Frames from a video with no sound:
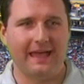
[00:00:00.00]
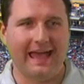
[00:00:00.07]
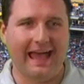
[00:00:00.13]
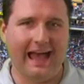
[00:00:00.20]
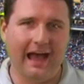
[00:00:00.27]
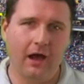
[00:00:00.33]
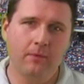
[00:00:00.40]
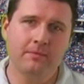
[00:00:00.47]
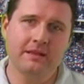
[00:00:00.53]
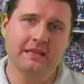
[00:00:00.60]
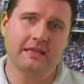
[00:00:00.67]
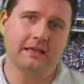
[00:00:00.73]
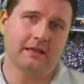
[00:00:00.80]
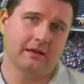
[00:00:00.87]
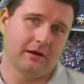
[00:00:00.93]
how
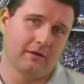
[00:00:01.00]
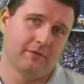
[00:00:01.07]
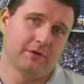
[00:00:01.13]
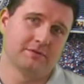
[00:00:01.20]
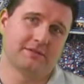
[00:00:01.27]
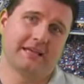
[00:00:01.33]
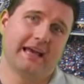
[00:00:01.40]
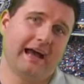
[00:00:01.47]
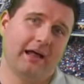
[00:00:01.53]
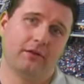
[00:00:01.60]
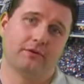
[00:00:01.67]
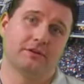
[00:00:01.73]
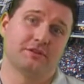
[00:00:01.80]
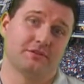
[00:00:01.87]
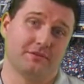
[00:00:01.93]
many of those
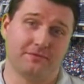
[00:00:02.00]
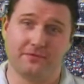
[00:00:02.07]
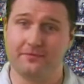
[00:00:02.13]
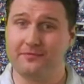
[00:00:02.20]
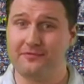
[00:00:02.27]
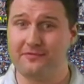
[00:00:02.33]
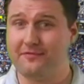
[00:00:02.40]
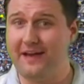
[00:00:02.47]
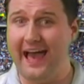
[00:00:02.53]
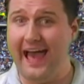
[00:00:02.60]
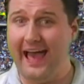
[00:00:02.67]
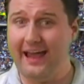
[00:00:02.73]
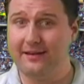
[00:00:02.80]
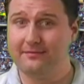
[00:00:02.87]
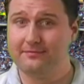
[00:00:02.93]
calories are from fat?